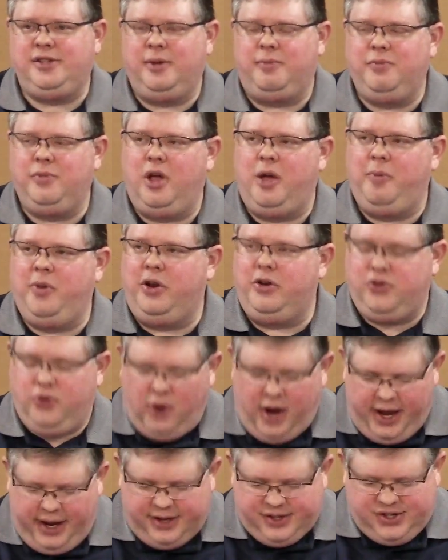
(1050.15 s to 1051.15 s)
I'm going to
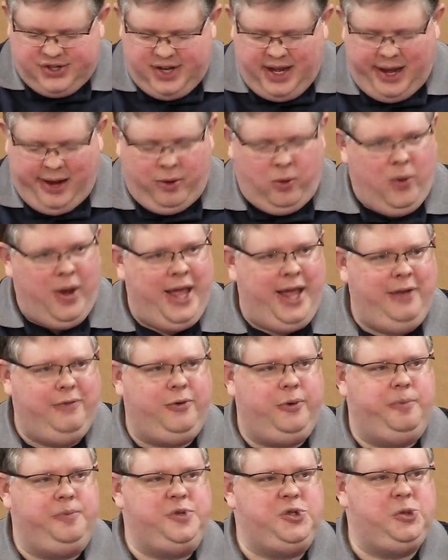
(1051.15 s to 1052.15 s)
try to stay away
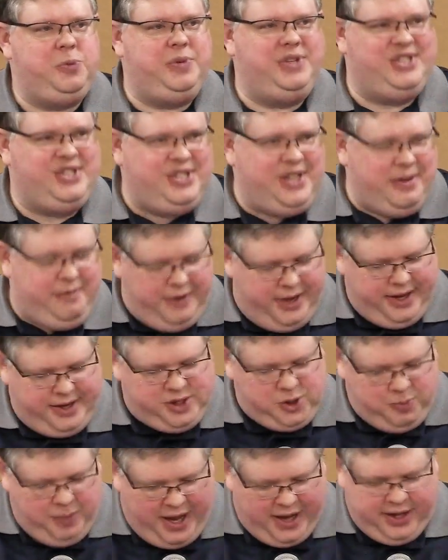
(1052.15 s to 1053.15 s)
from specific
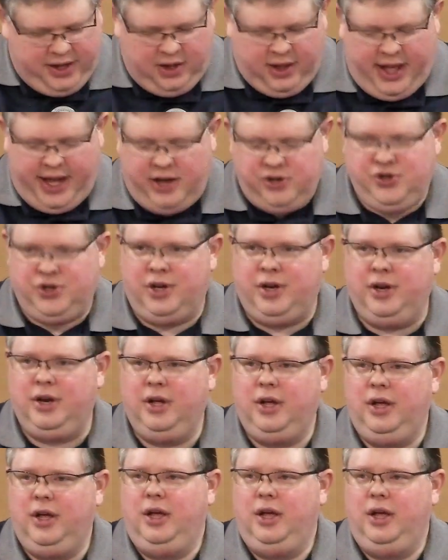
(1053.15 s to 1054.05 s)
speculation,